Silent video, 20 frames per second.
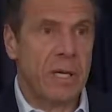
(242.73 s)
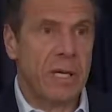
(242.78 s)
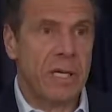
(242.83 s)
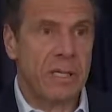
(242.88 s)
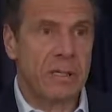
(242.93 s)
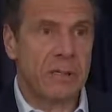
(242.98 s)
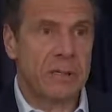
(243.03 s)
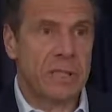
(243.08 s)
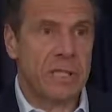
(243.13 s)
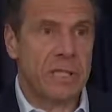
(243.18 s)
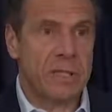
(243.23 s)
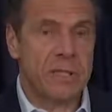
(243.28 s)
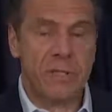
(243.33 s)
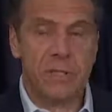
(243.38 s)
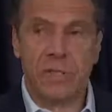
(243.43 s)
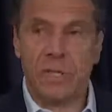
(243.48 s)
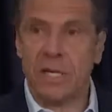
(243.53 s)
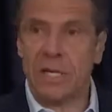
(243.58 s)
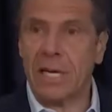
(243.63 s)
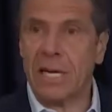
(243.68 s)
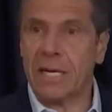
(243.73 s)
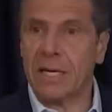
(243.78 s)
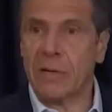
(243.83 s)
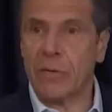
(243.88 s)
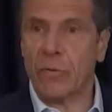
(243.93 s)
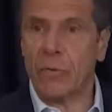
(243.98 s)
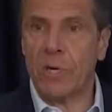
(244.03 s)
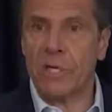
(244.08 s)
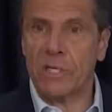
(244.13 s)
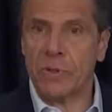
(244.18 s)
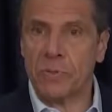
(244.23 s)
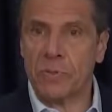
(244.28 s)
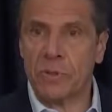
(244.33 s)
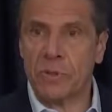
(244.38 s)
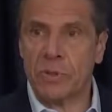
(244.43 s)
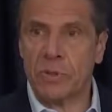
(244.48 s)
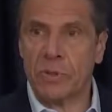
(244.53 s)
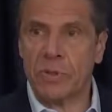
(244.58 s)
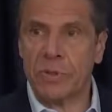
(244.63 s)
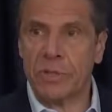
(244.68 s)
illness, they're not in
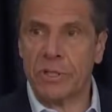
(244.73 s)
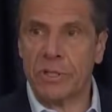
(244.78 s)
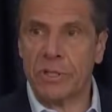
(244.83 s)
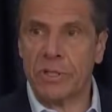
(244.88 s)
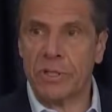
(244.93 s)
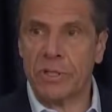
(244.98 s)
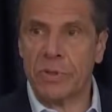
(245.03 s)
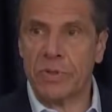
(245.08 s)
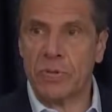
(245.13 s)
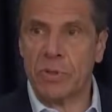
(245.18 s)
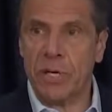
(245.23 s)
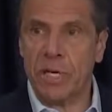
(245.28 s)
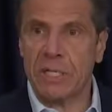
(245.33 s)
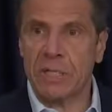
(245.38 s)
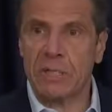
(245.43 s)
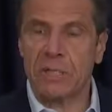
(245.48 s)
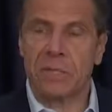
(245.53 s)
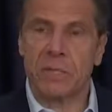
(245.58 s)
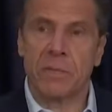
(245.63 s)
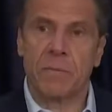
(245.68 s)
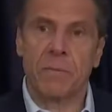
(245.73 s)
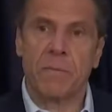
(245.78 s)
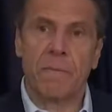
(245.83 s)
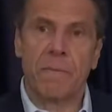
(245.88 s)
respiratory distress,